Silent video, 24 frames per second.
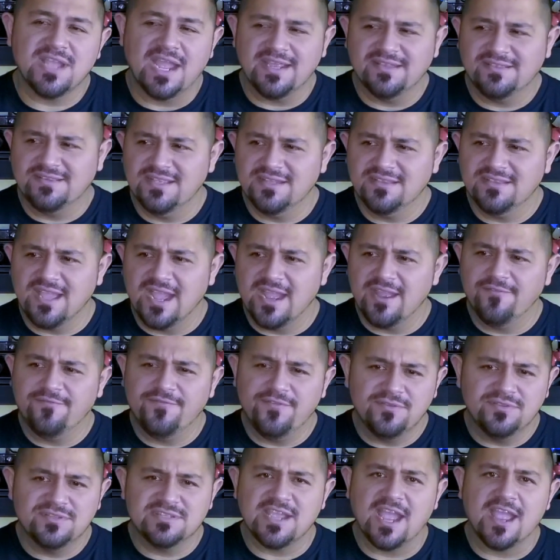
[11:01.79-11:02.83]
I did die a
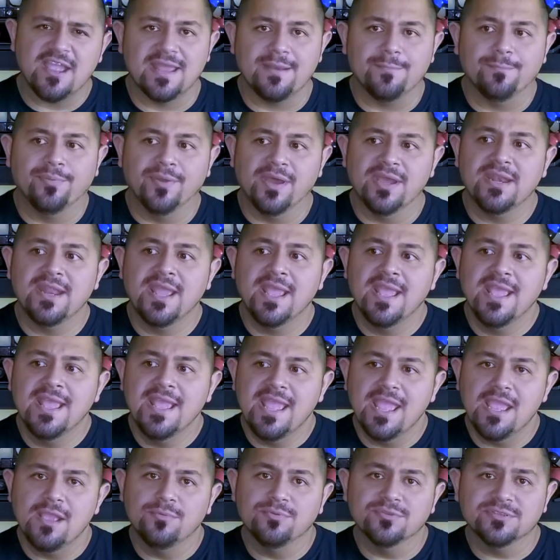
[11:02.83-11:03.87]
few times, but
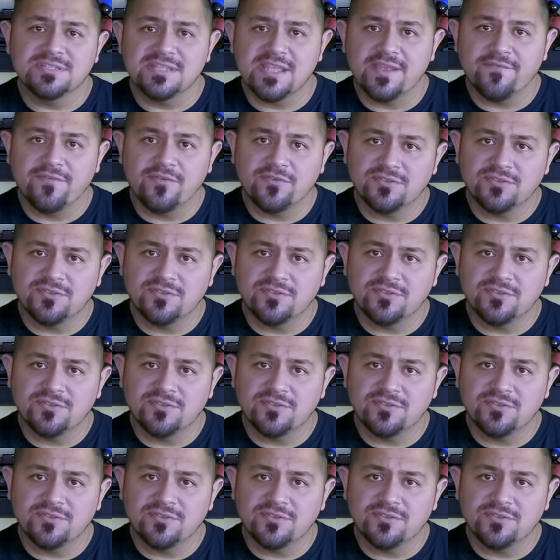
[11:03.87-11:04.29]
it was never